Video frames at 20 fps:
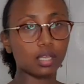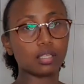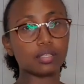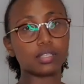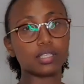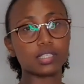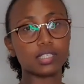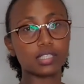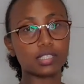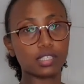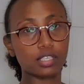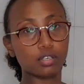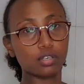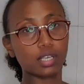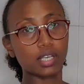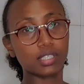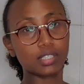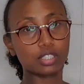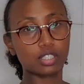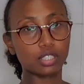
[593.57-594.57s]
this is the
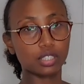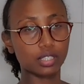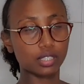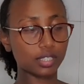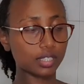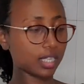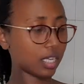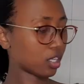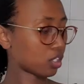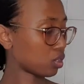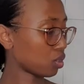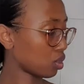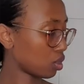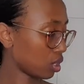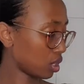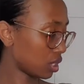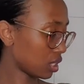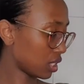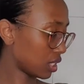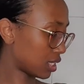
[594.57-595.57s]
yogurt she snacks
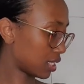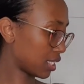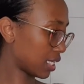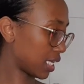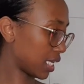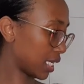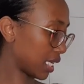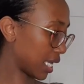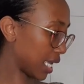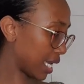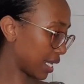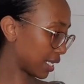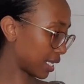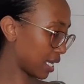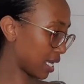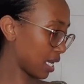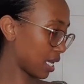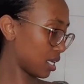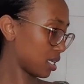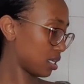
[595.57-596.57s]
on. It's the
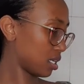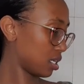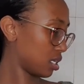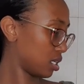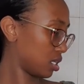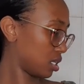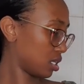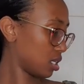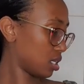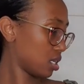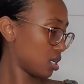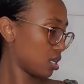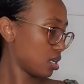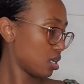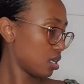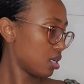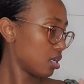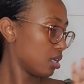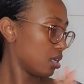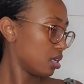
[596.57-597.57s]
Ilara
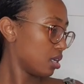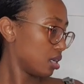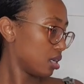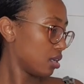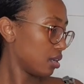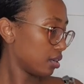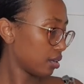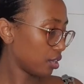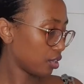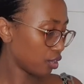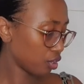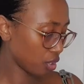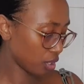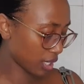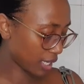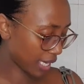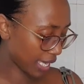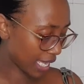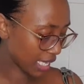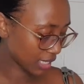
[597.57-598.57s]

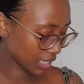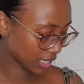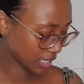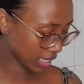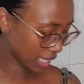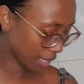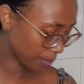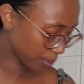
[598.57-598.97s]
yogurt. I